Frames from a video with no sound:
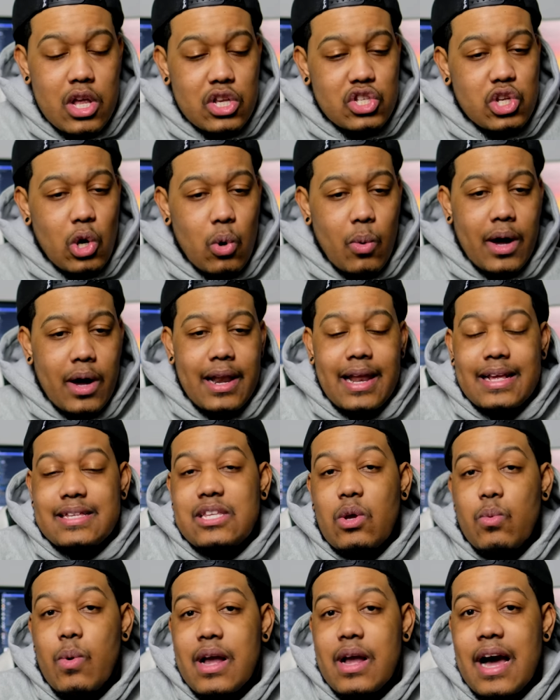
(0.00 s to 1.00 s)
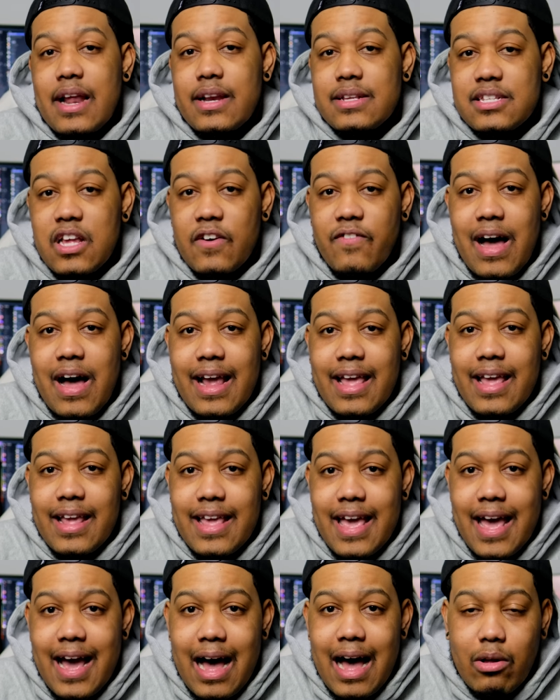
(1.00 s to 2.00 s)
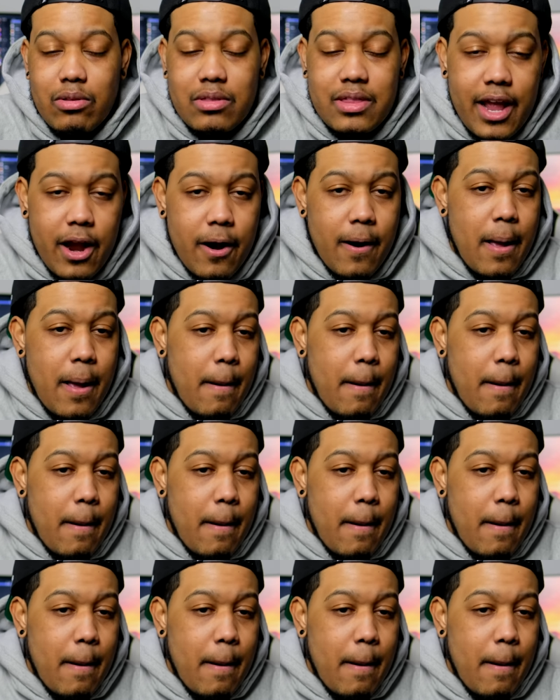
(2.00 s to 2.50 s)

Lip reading: so let's see what kind of stuff I can get out there.